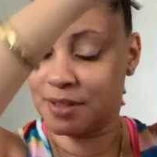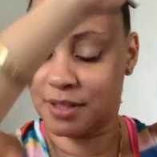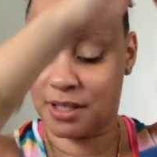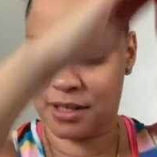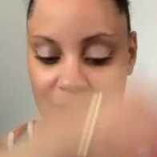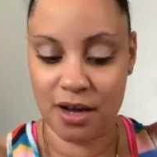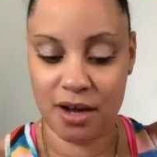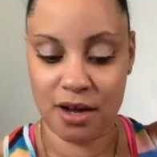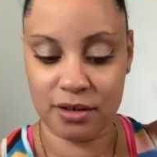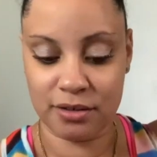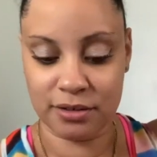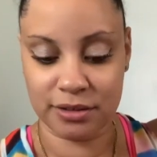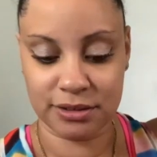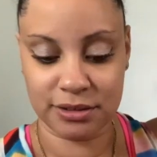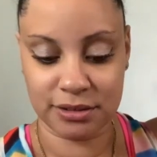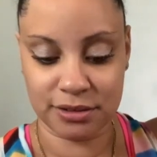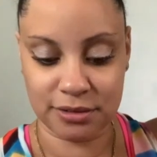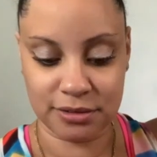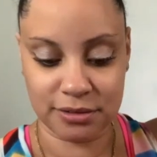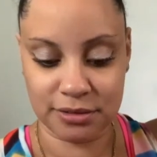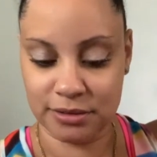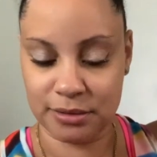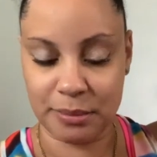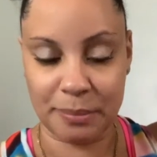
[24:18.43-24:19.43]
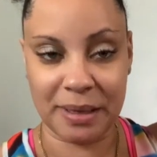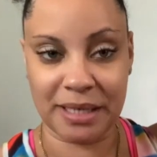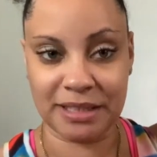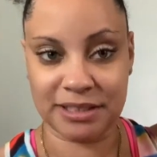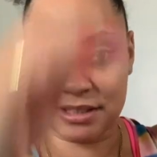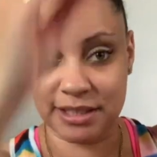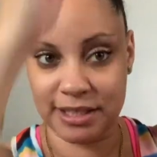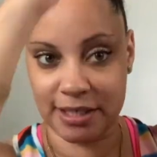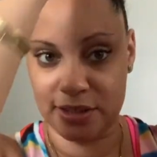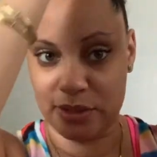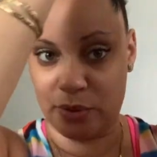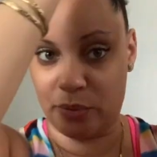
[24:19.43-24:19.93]
Oh, it's the best
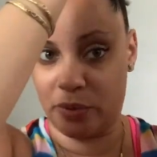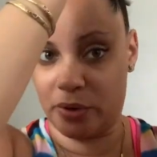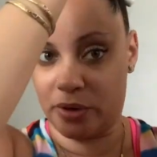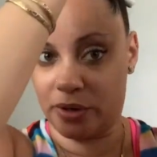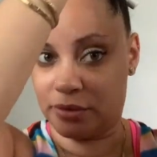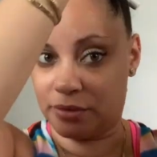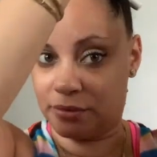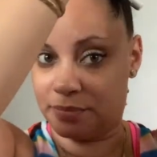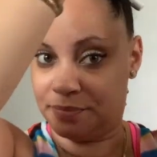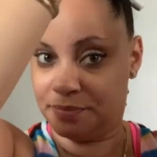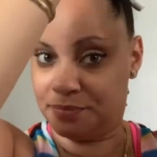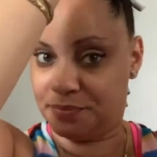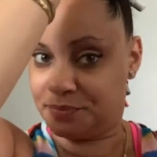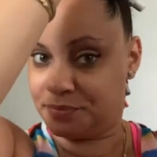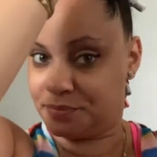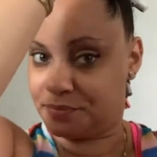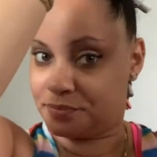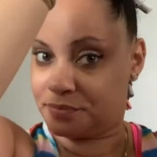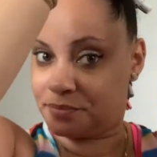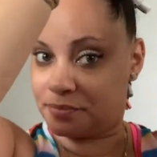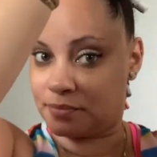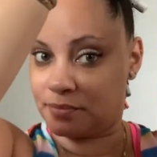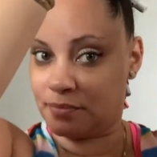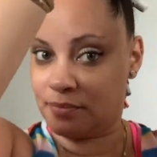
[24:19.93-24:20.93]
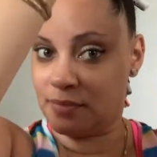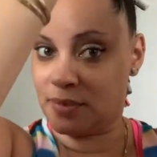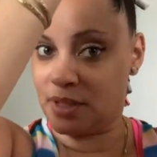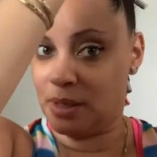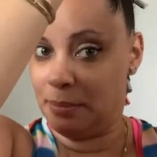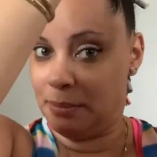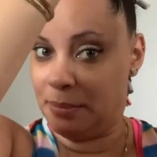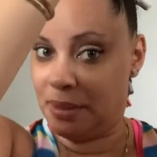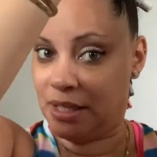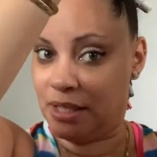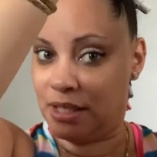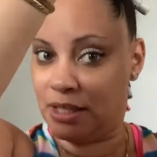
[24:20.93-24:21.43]
thing in the world.
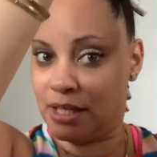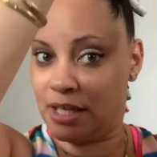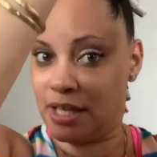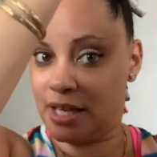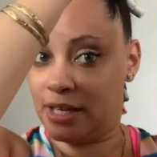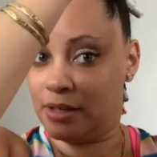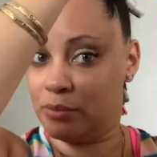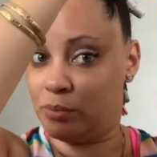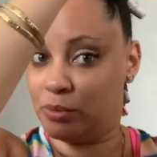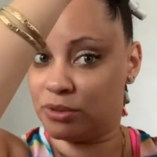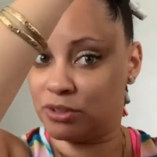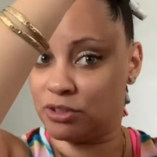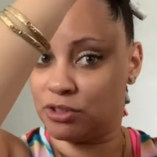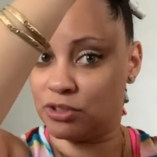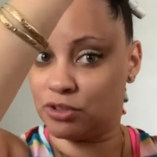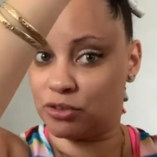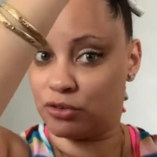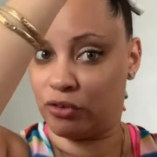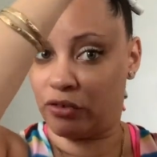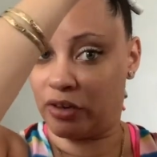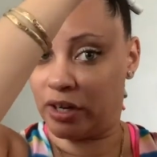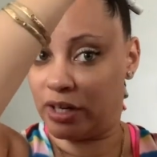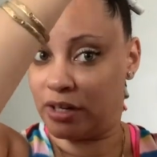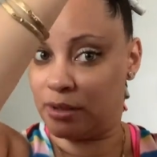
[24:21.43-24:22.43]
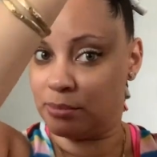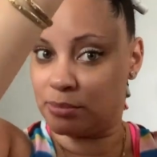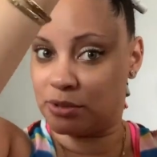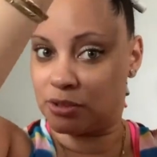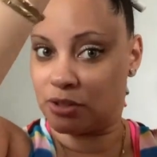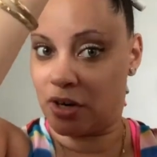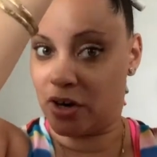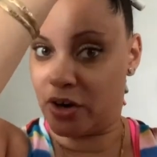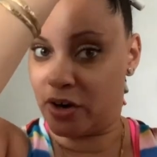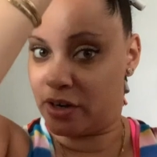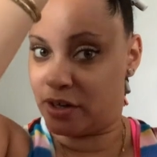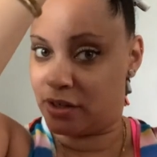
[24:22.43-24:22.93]
Being a kid was just great. I'm
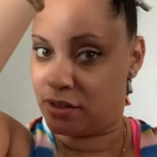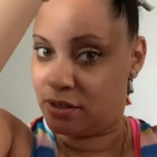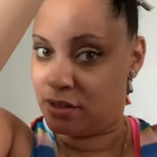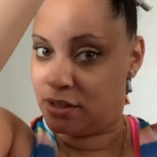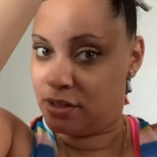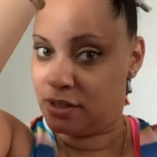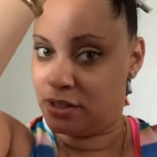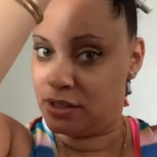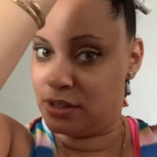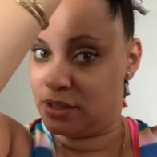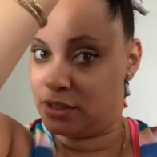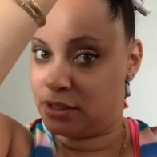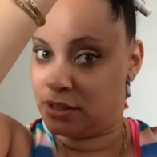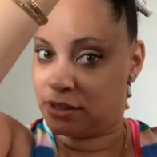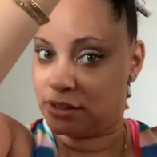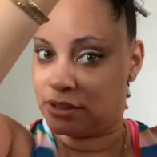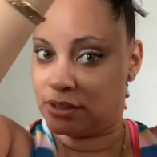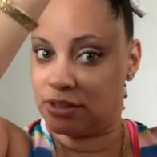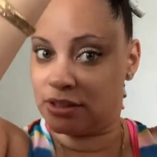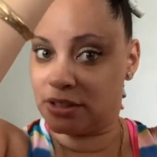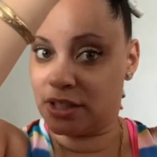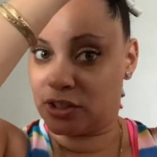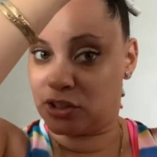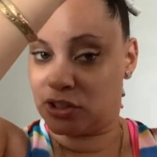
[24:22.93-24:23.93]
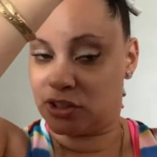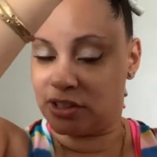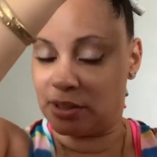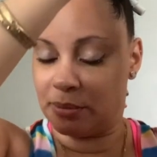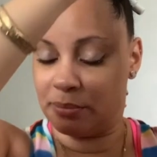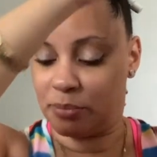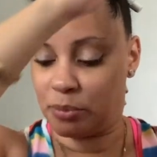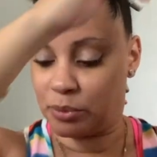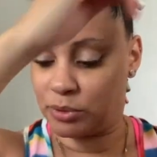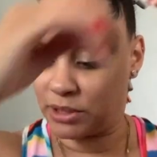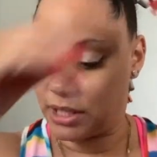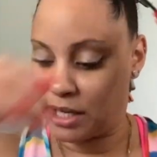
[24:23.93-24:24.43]
sorry. Such
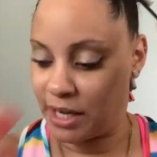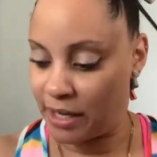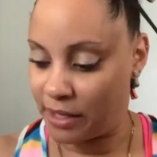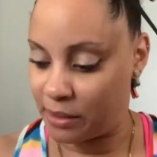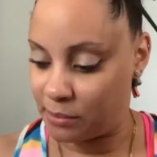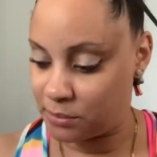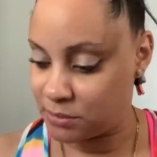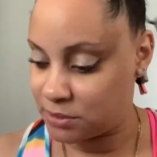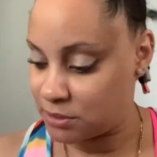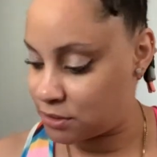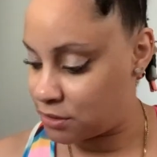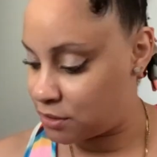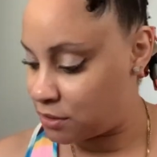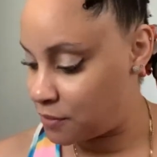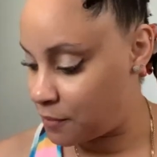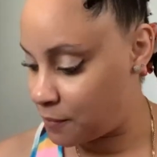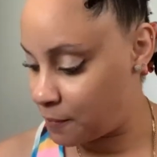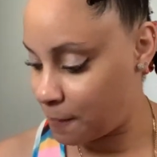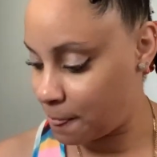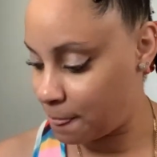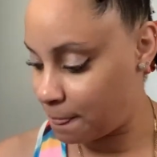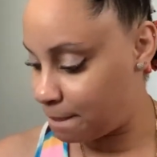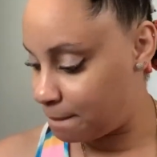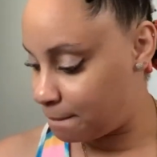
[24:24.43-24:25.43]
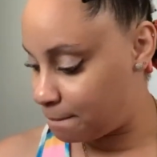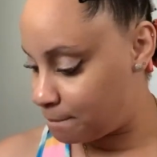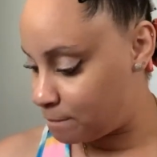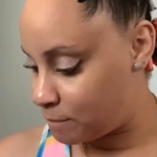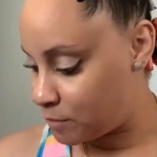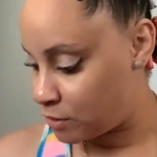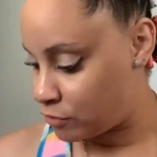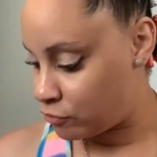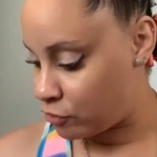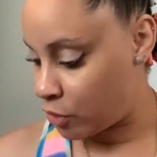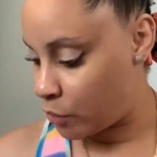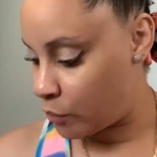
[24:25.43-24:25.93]
simple times.
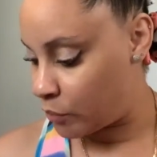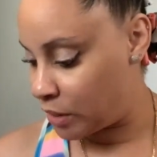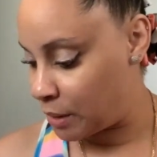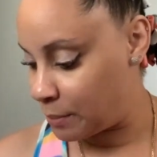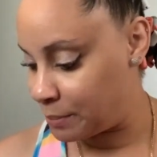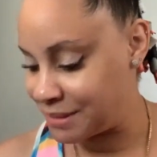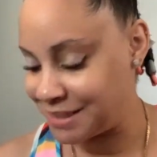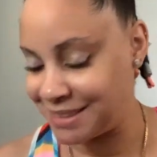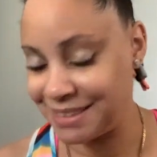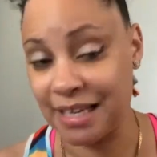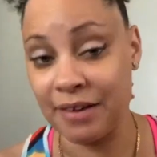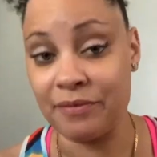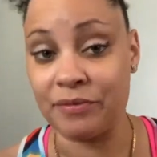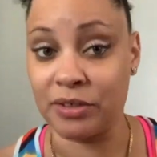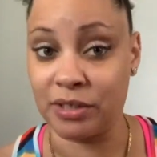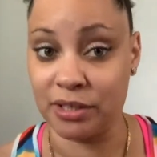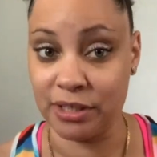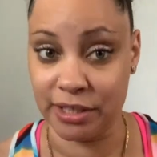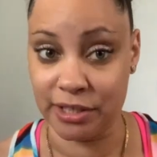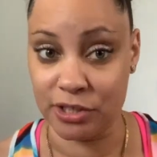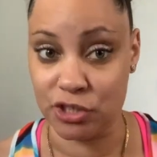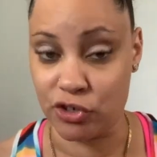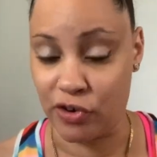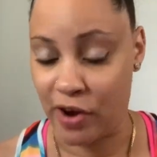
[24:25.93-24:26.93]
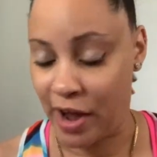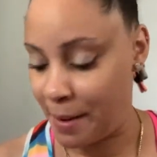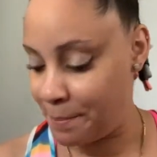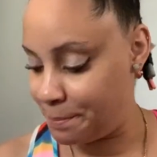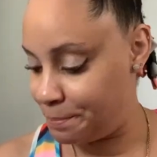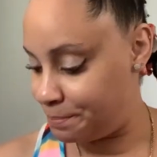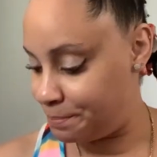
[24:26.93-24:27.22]
Growing up is definitely a trap.